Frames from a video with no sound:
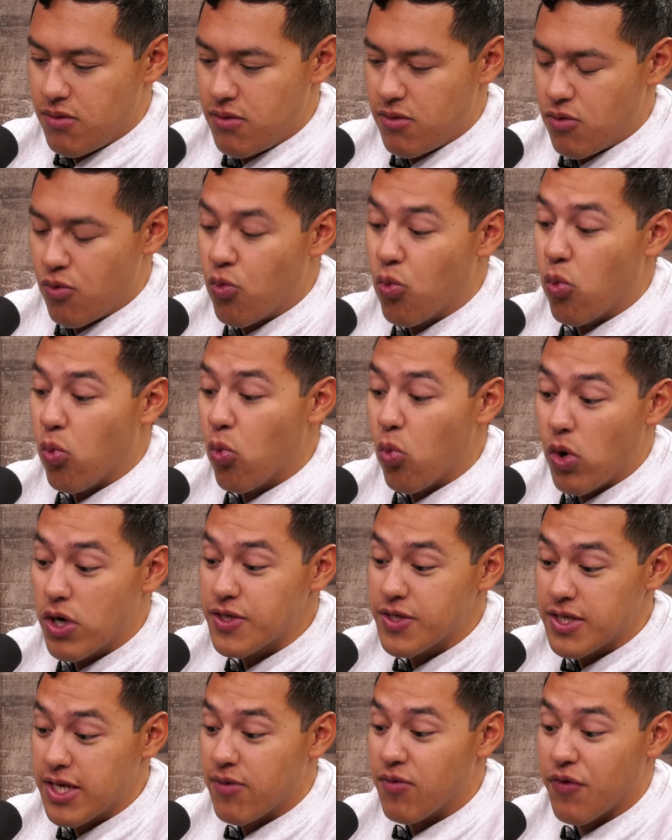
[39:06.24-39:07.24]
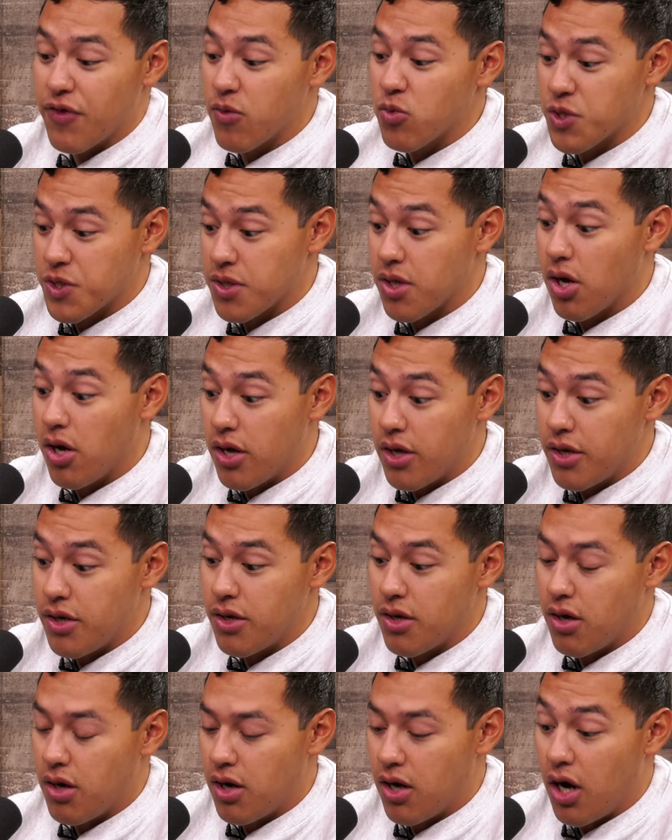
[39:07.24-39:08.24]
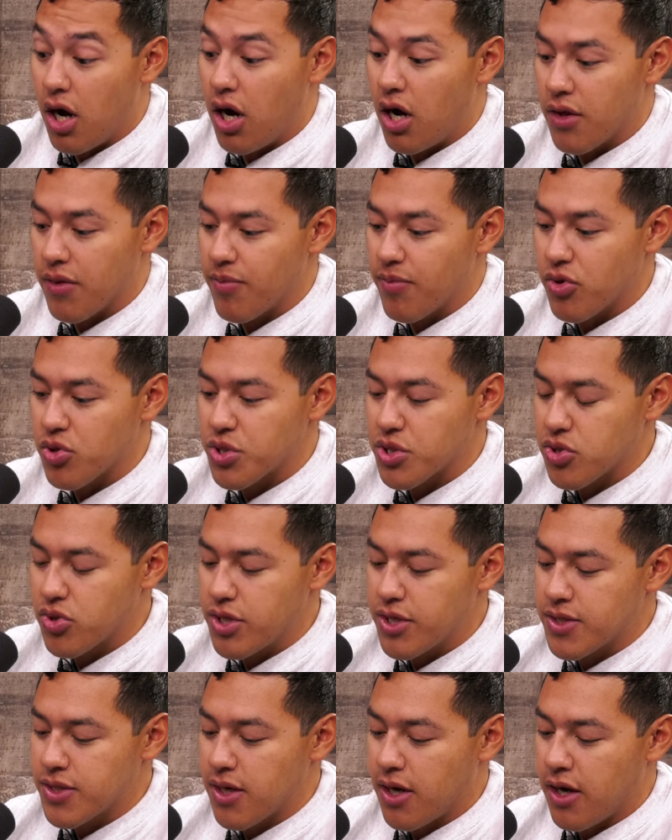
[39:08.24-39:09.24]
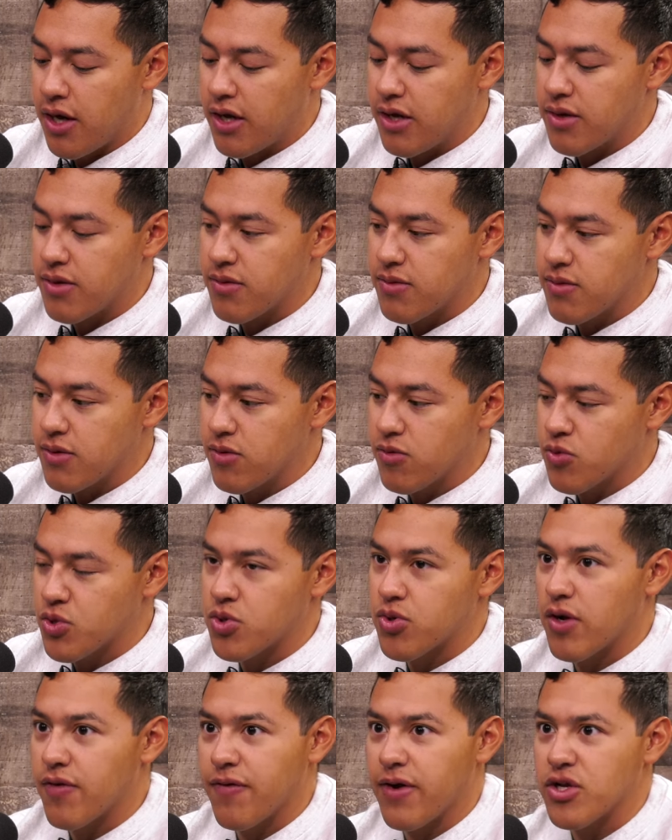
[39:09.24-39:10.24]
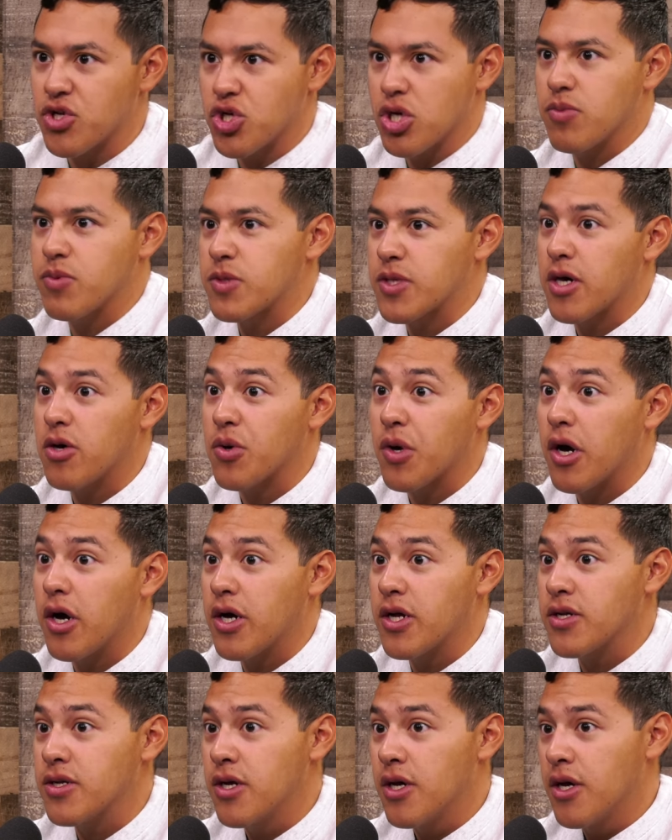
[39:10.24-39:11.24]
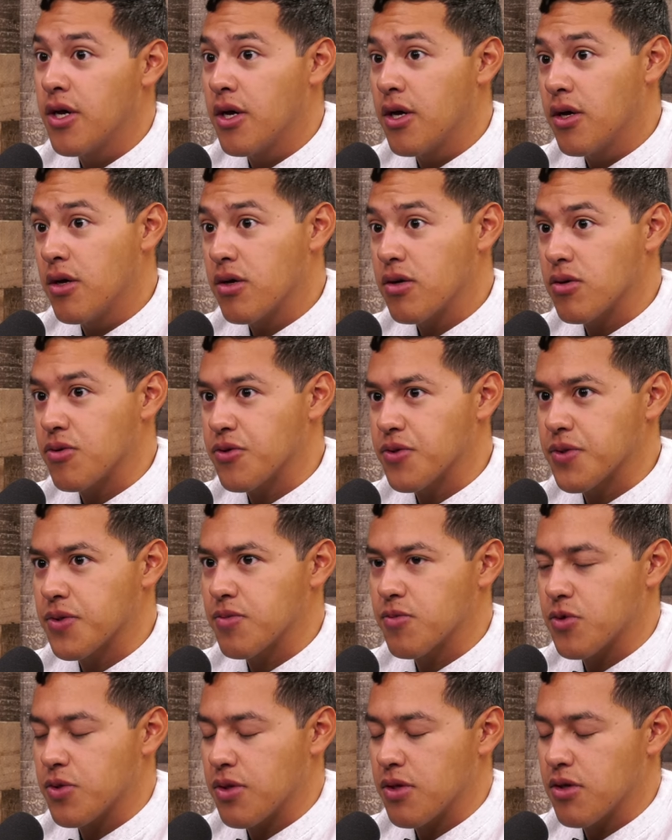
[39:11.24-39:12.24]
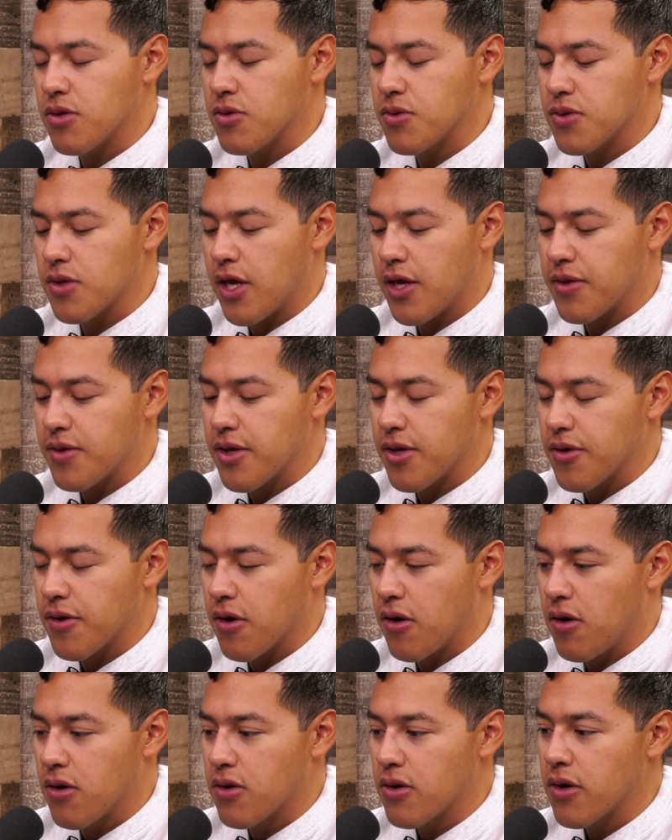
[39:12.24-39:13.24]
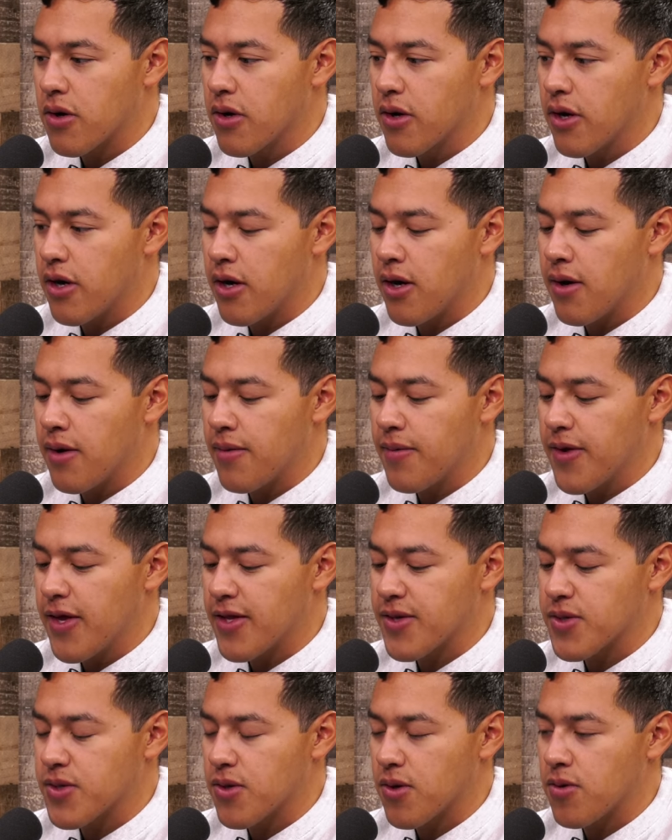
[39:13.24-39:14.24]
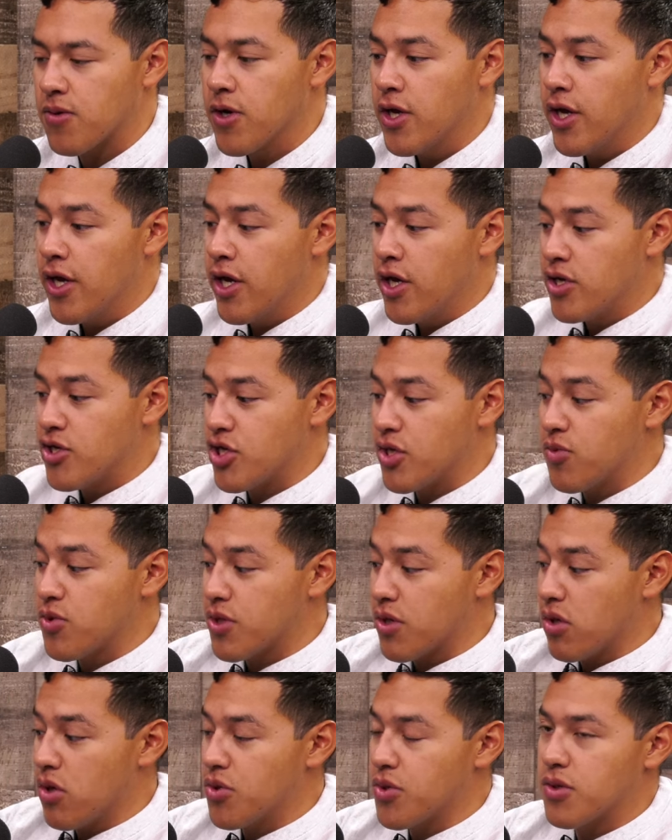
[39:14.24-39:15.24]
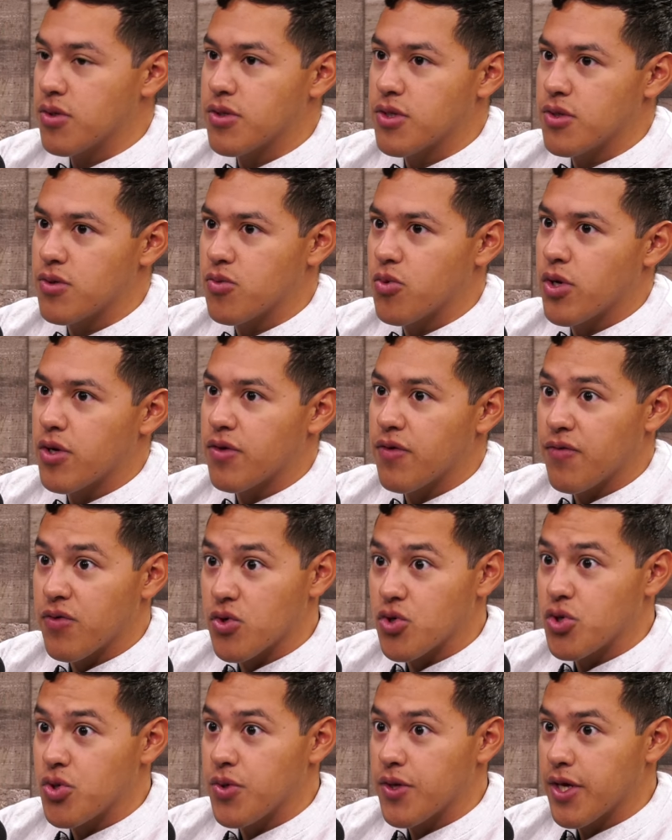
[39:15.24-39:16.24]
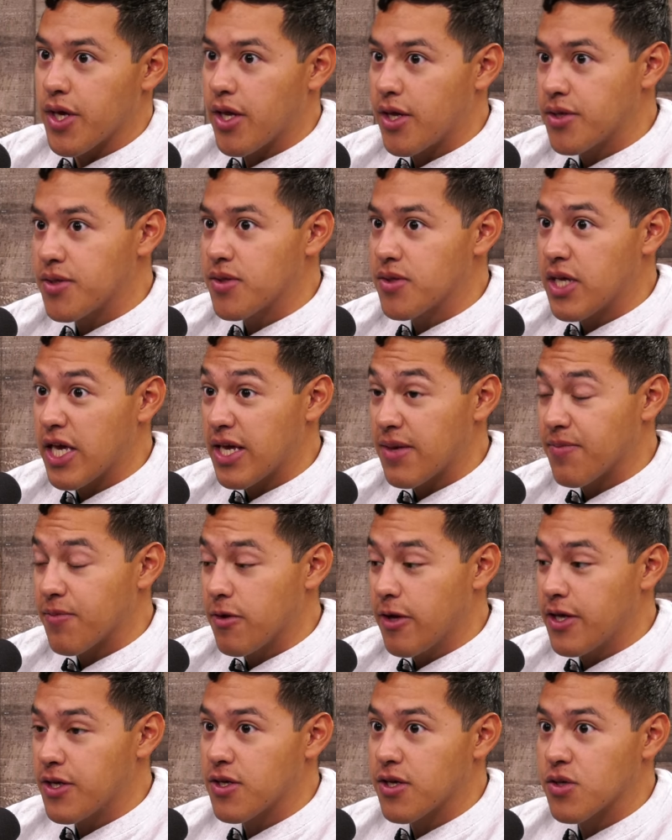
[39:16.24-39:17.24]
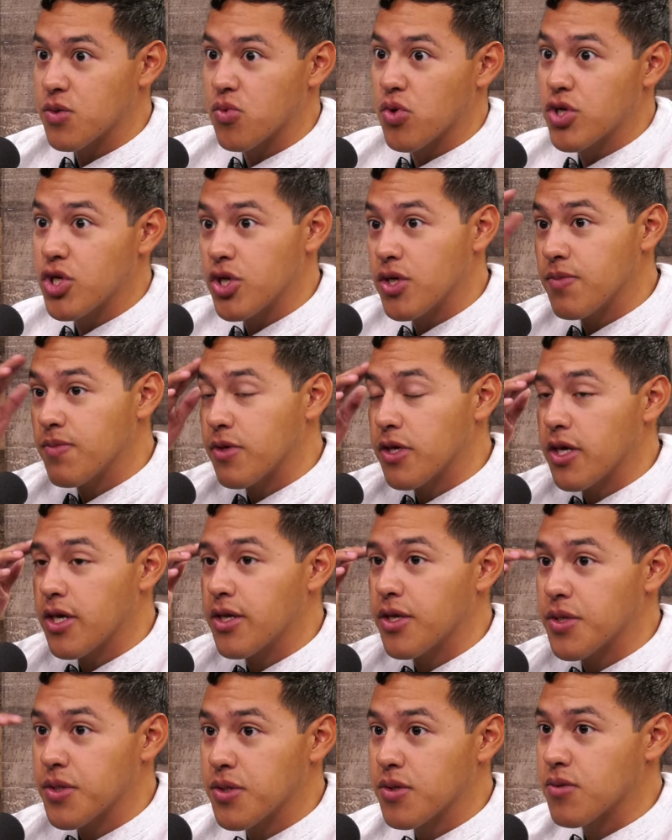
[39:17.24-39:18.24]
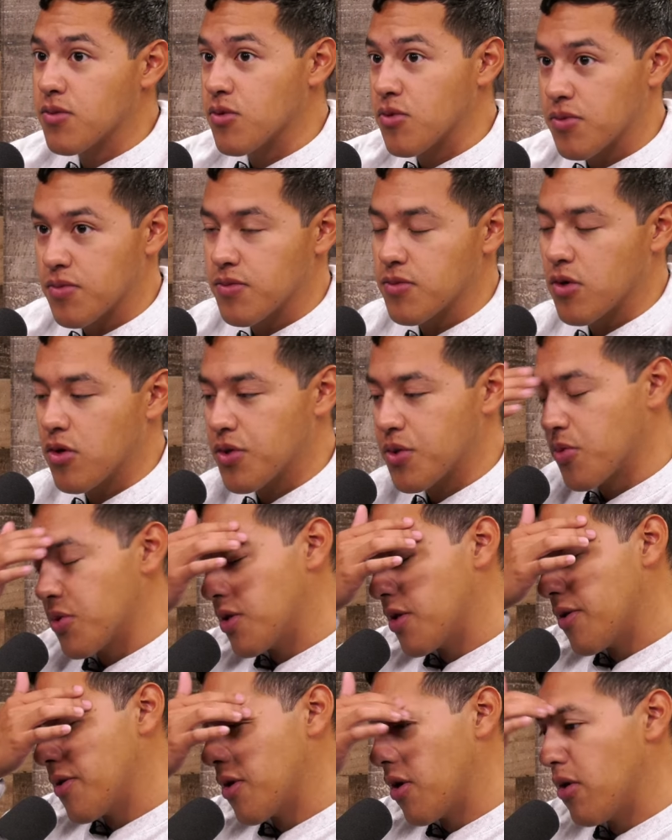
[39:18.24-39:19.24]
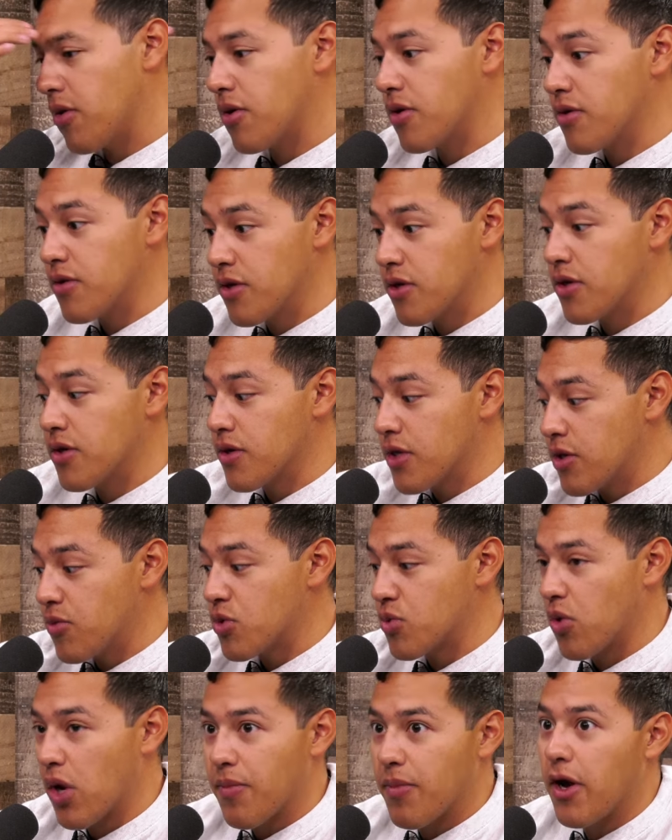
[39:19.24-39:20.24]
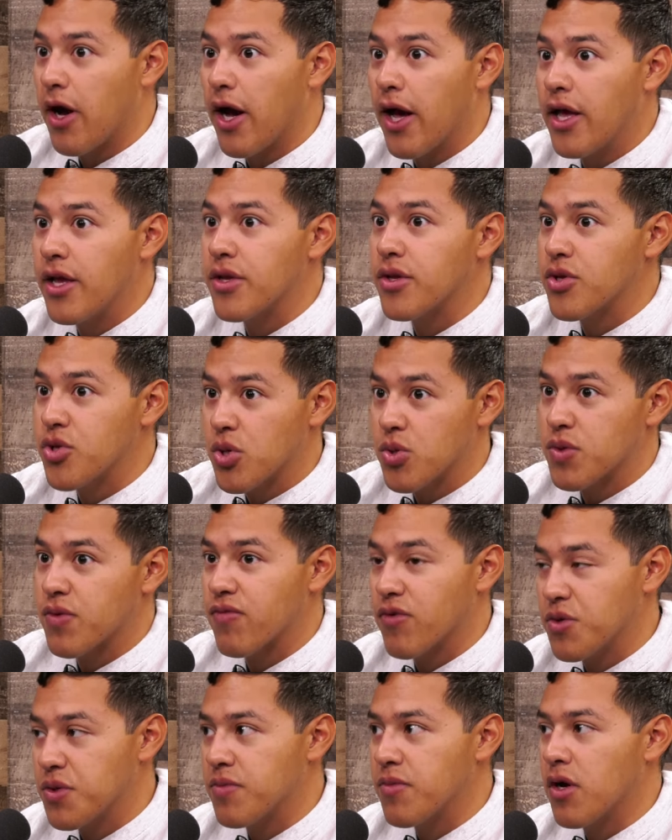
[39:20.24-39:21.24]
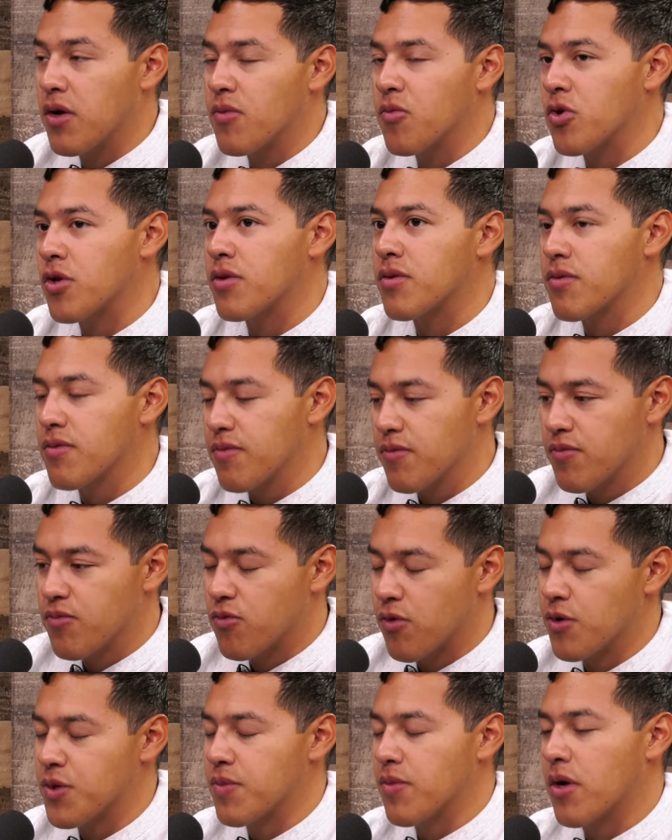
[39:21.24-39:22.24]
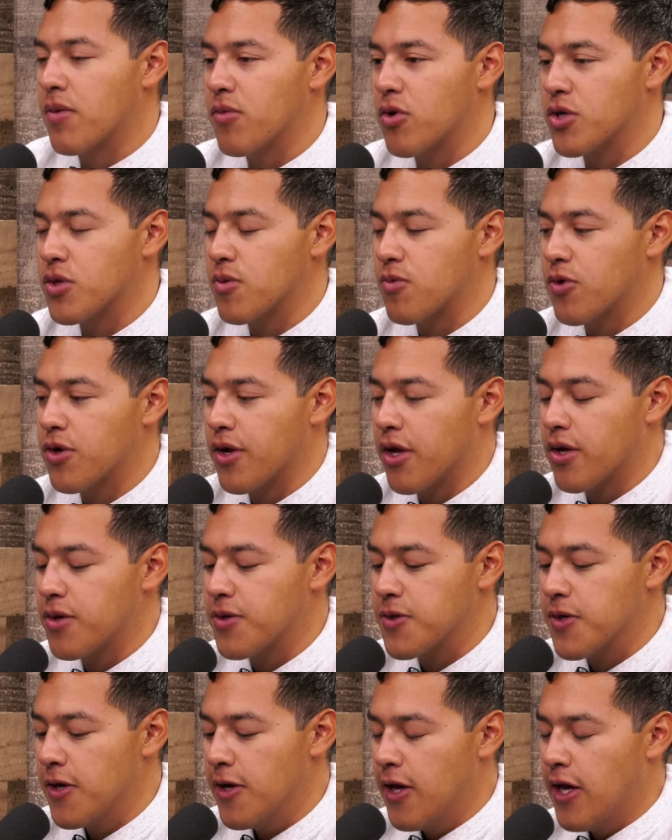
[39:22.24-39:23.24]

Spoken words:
Once everything was done on both streets, I was trying to find Shelby Telcott, who's at the Daily Caller. And so she was closer to where the first shooting had taken place because Richie McGinnis, who also with the Daily Caller, he was right behind Joseph Rosenbaum when Rosenbaum rushed Rittenhouse.